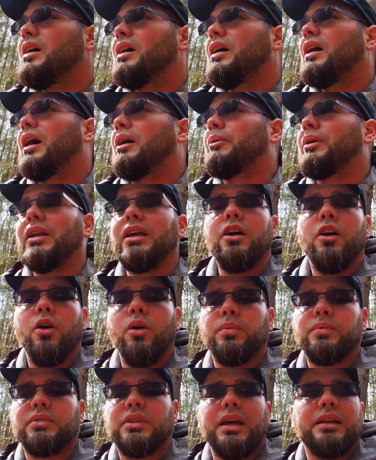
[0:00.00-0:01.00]
I really
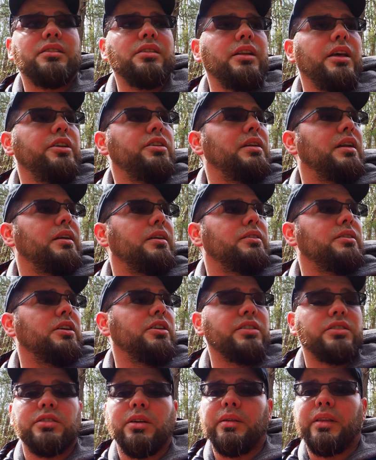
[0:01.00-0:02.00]
hope that today you
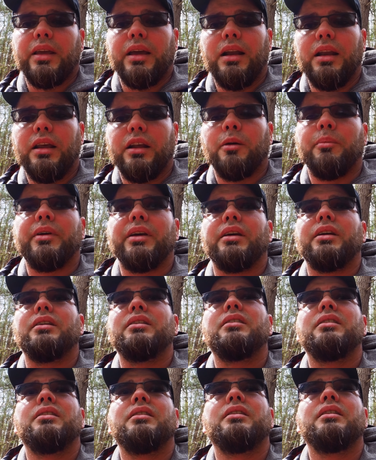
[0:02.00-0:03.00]
learned something a little bit
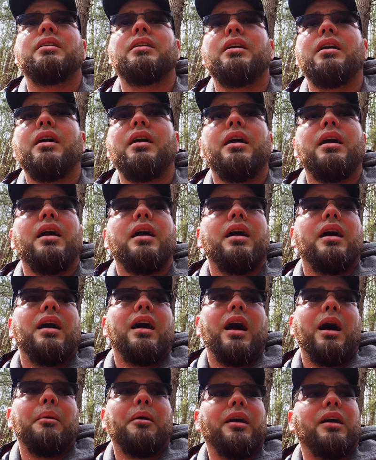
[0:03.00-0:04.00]

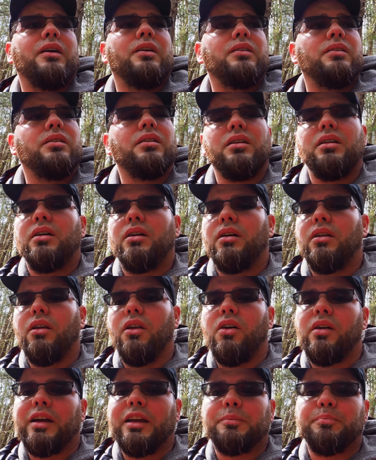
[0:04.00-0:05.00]
about
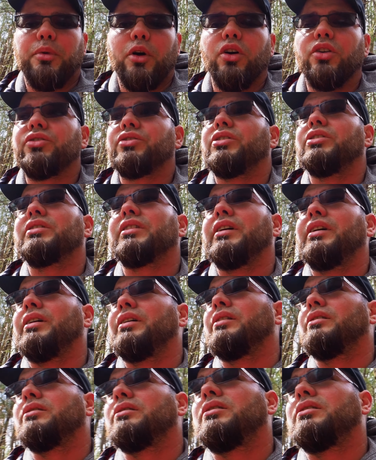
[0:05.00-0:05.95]
long exposures and